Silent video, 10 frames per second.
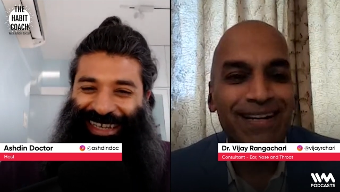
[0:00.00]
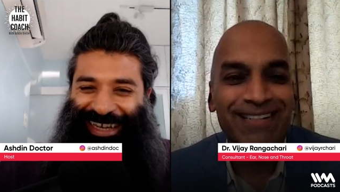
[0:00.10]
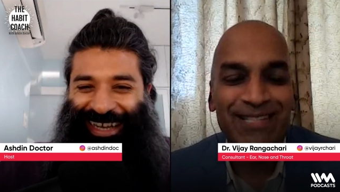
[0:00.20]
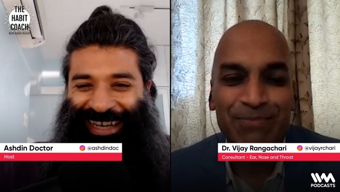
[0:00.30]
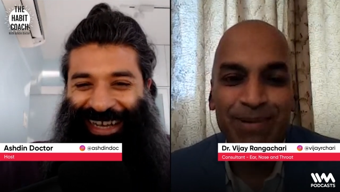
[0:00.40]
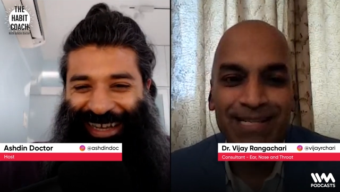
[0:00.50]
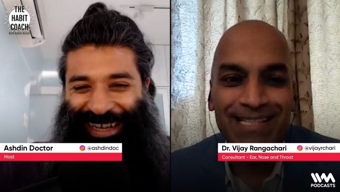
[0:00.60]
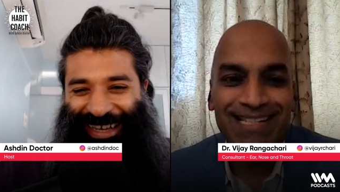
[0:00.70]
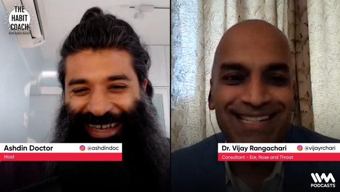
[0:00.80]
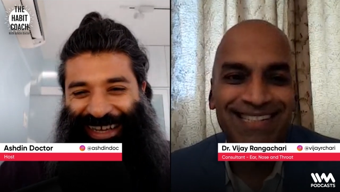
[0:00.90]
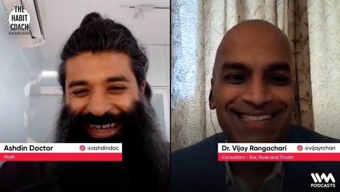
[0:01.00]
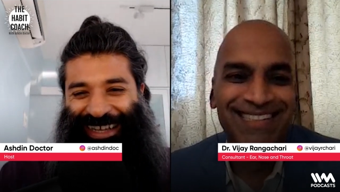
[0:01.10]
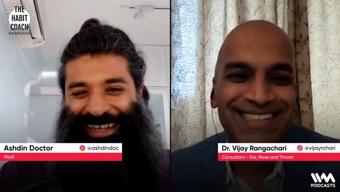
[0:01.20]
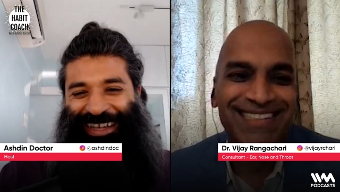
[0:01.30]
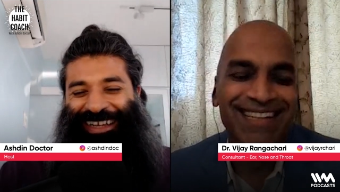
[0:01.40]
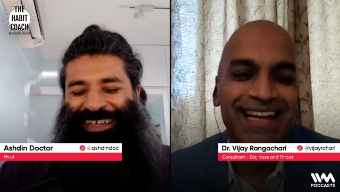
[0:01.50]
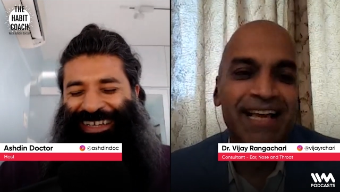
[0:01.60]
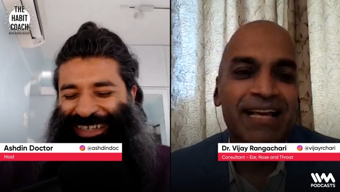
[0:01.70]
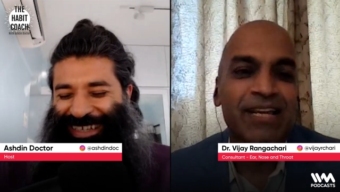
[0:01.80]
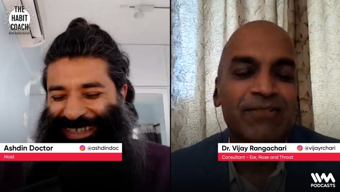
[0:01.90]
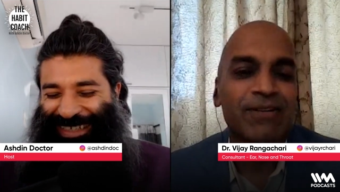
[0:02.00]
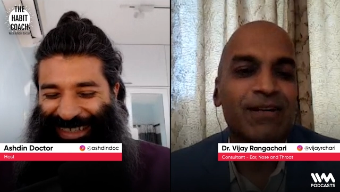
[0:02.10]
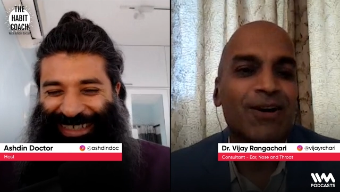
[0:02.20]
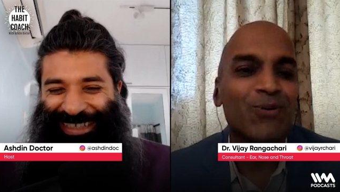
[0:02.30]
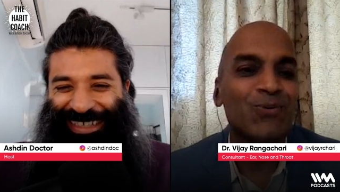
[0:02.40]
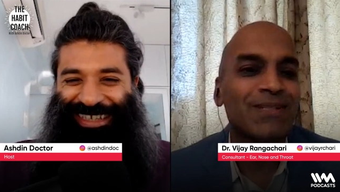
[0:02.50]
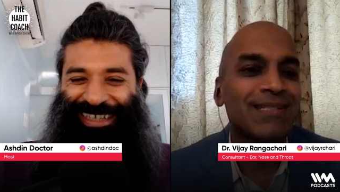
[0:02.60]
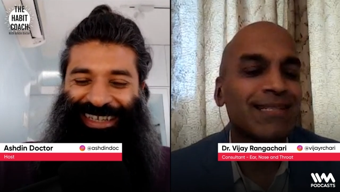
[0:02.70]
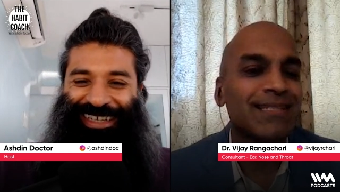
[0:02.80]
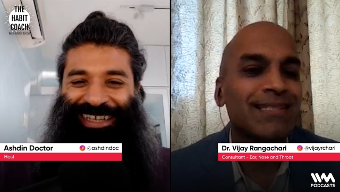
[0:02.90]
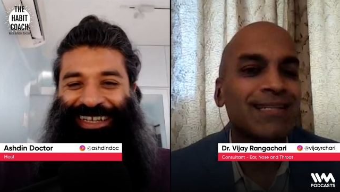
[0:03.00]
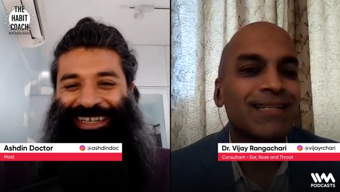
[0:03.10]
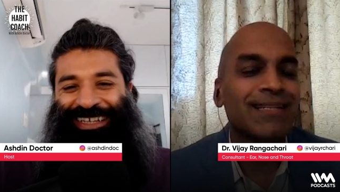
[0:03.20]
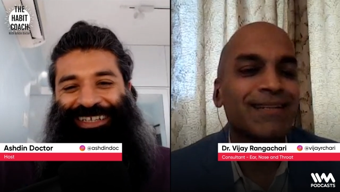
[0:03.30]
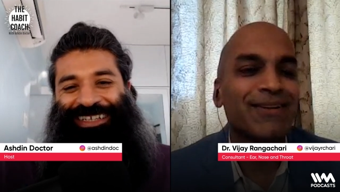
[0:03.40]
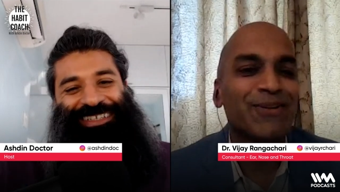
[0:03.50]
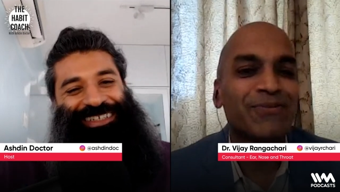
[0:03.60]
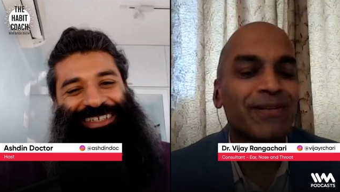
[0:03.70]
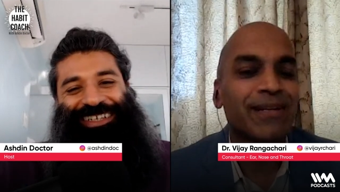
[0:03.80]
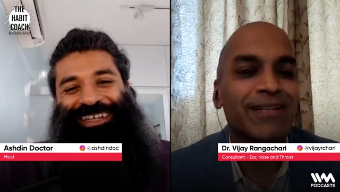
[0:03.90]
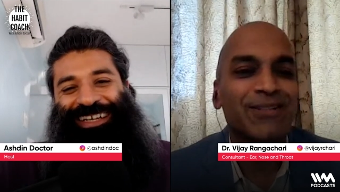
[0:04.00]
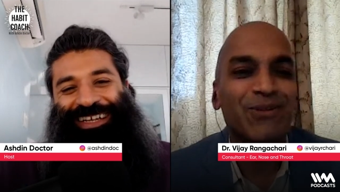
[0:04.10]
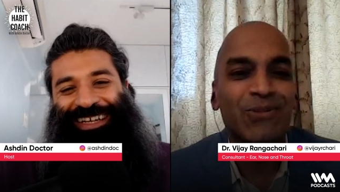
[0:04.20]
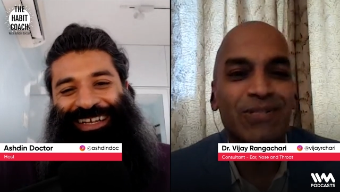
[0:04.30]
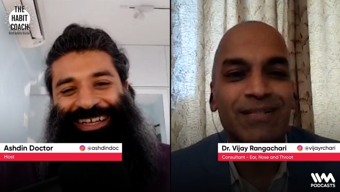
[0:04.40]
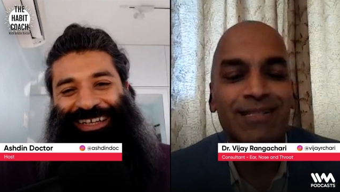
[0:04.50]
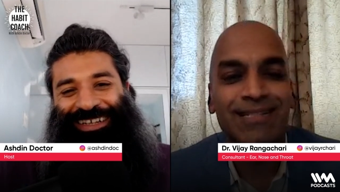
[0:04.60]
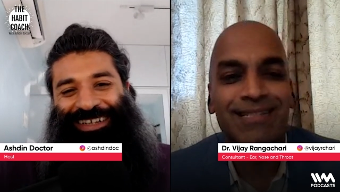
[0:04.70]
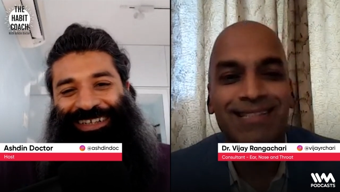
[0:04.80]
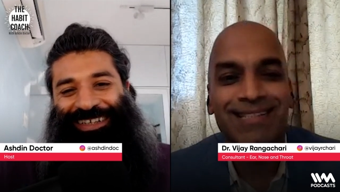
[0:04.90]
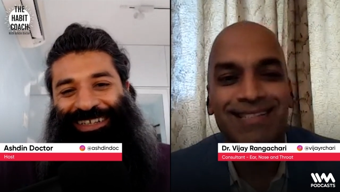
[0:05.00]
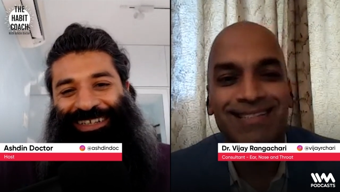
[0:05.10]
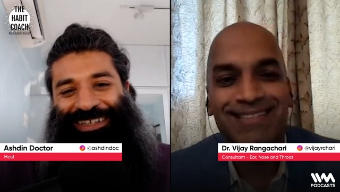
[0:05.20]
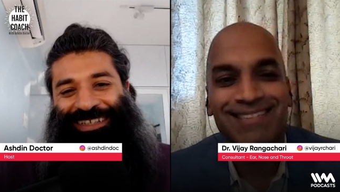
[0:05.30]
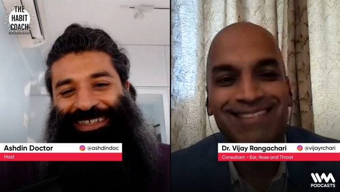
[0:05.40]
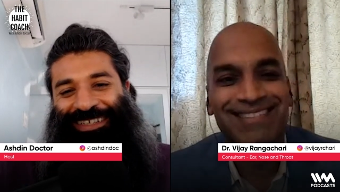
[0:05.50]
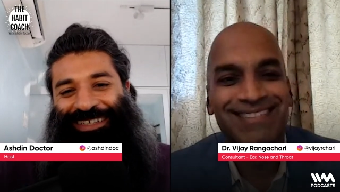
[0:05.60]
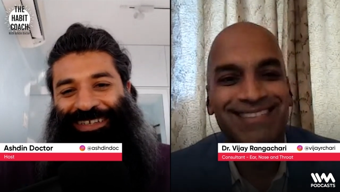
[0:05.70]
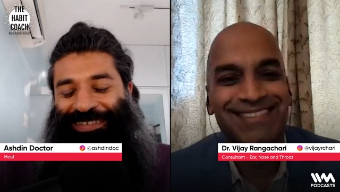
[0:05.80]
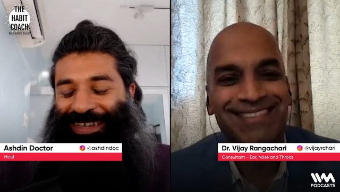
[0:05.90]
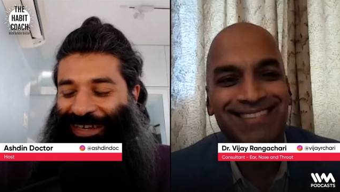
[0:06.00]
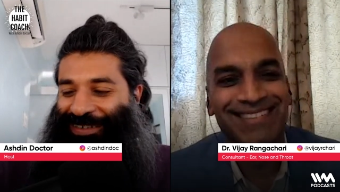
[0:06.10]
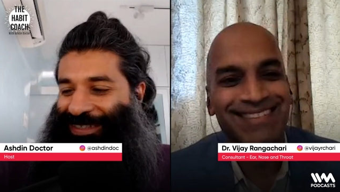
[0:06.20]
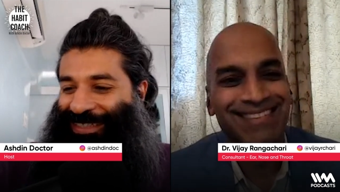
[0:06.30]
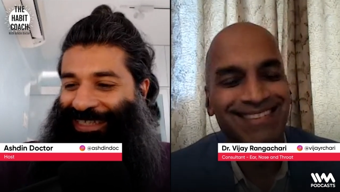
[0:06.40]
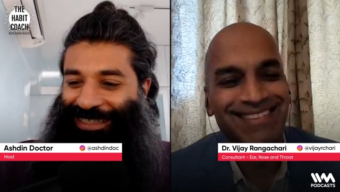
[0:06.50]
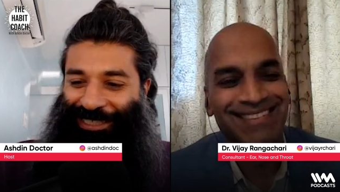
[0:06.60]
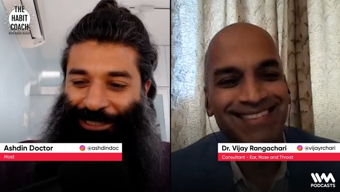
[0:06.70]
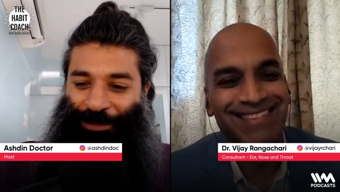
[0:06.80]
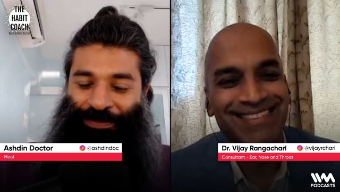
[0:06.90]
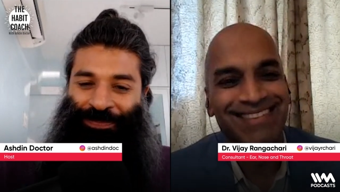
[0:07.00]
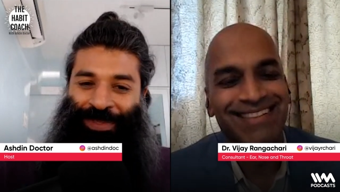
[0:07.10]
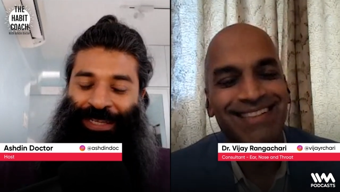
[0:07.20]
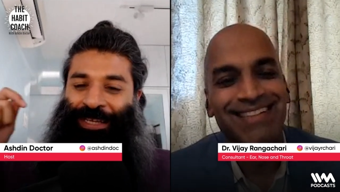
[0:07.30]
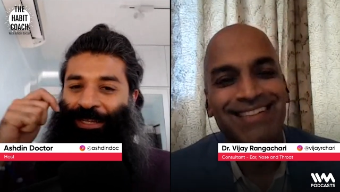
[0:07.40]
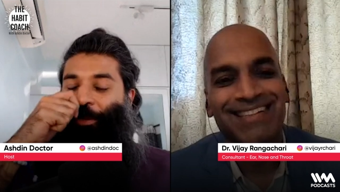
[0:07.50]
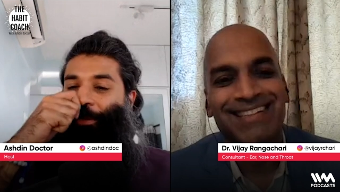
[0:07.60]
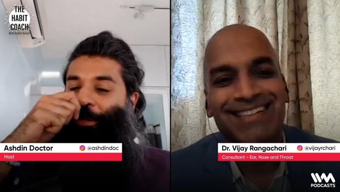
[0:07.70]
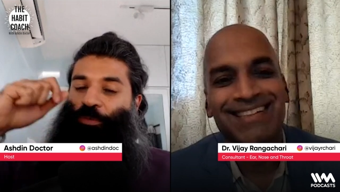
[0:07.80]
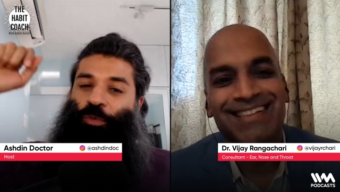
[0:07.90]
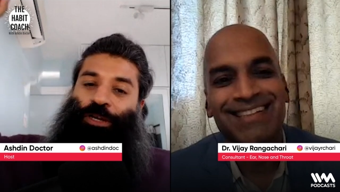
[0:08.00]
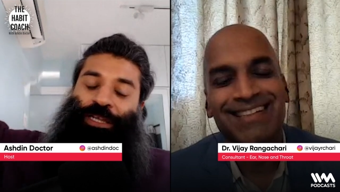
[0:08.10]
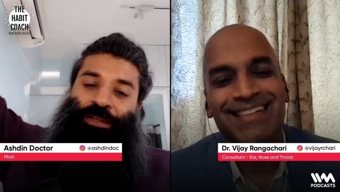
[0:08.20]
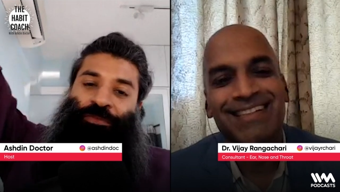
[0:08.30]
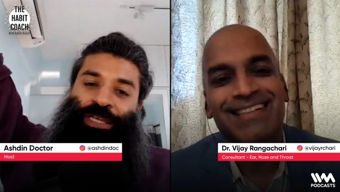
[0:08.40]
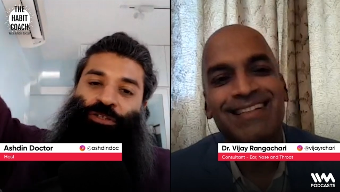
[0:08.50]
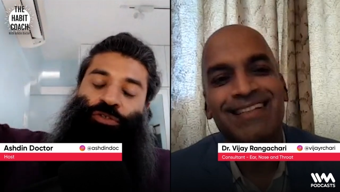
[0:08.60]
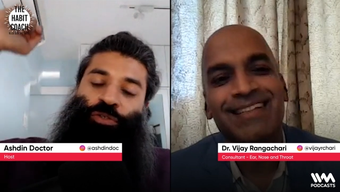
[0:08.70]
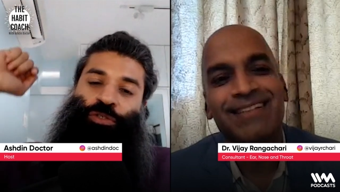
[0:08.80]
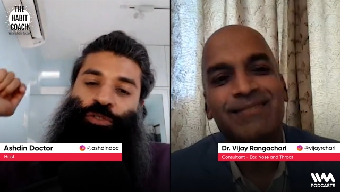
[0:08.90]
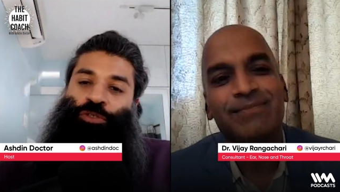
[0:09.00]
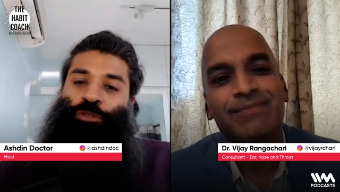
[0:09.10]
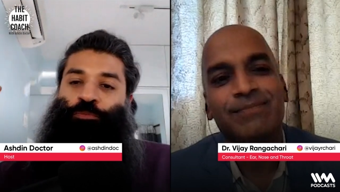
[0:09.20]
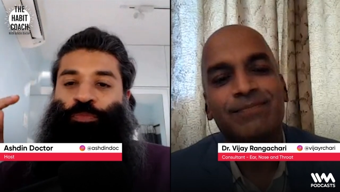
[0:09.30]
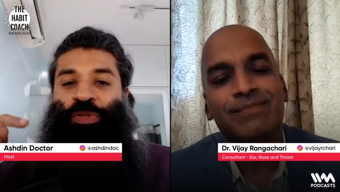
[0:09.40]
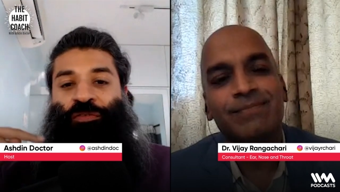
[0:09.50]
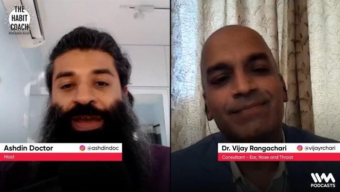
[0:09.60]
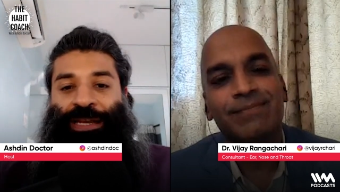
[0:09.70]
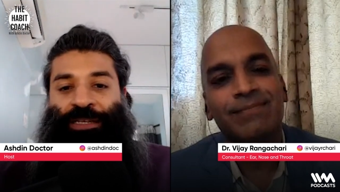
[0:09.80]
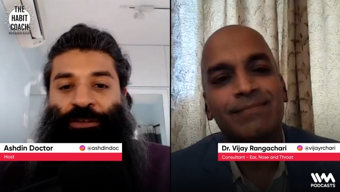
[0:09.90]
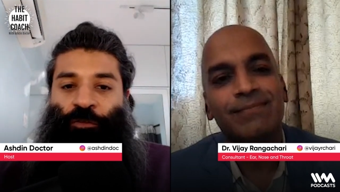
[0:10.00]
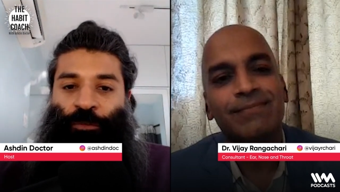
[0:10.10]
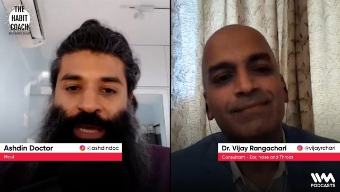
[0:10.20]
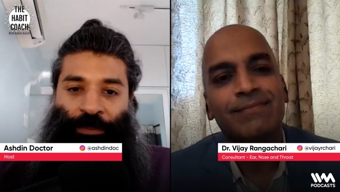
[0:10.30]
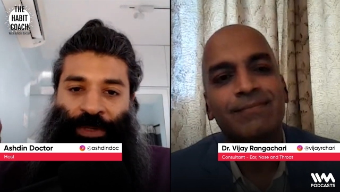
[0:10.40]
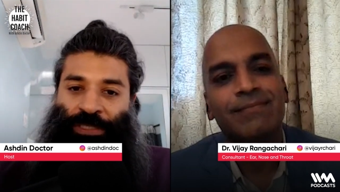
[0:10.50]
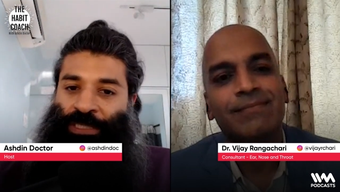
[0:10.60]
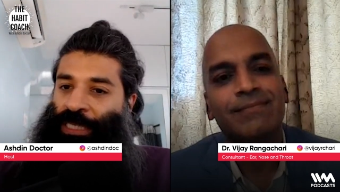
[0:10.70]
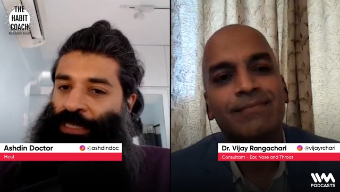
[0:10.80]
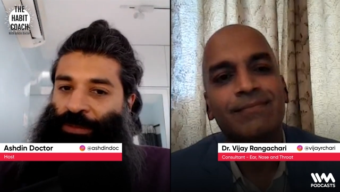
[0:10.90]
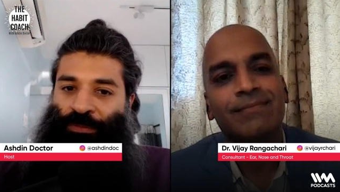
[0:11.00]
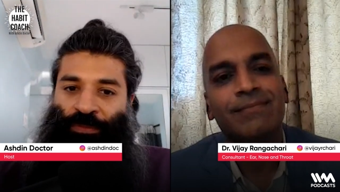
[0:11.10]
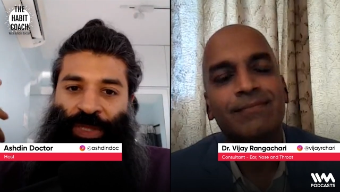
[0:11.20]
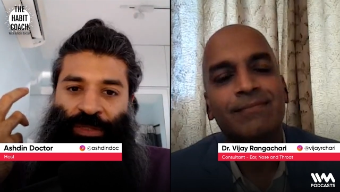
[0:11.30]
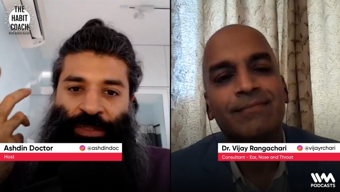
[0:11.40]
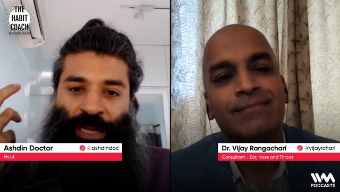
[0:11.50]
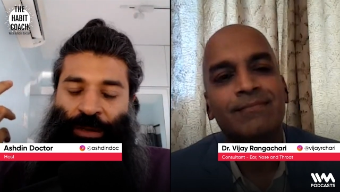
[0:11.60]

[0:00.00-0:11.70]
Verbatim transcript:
Speaker 1: at its best. Give a counter sensation and you forget the original sensation.
Speaker 2: Give the counter sensation. Doctor, what can we do to prevent it from happening? So, say there